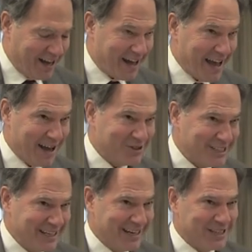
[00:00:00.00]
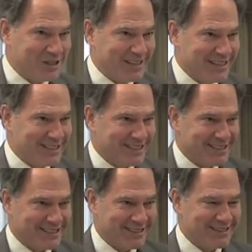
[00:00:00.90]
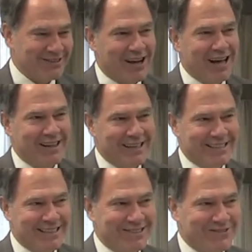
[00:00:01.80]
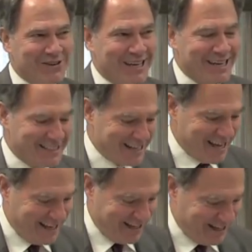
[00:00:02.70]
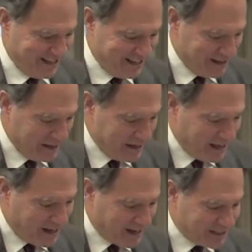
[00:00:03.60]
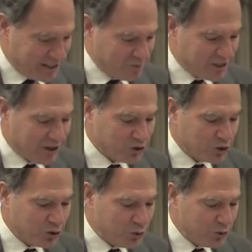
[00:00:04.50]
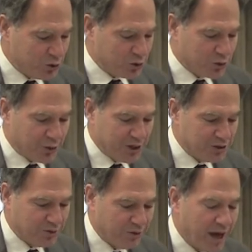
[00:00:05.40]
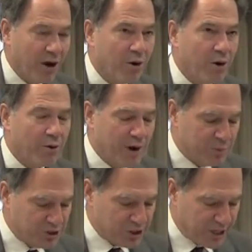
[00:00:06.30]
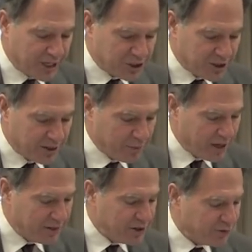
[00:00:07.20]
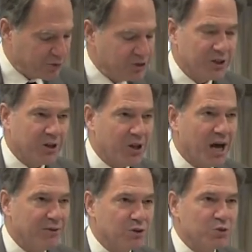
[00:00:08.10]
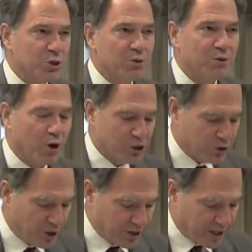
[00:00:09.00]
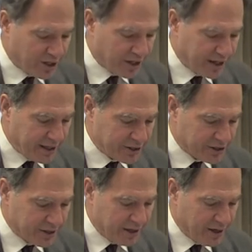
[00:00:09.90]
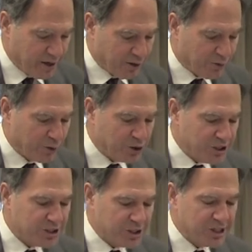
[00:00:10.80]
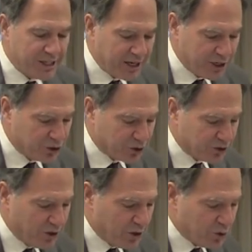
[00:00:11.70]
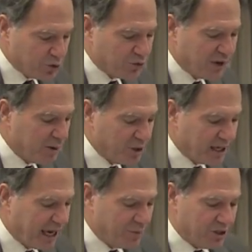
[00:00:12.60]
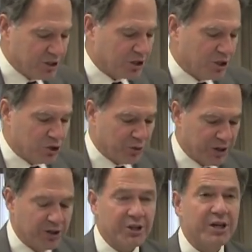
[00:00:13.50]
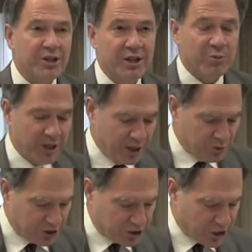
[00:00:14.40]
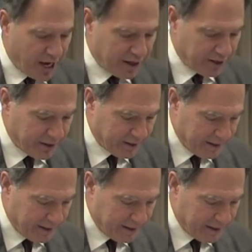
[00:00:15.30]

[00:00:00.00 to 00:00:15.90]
I have seen it. It's, it's, I liked it. What can I say? Uh, Tim tells two stories of how our representation made the difference in the lives of two of our struggling clients. The first is a teenager whose family came to this country illegally when he was a child.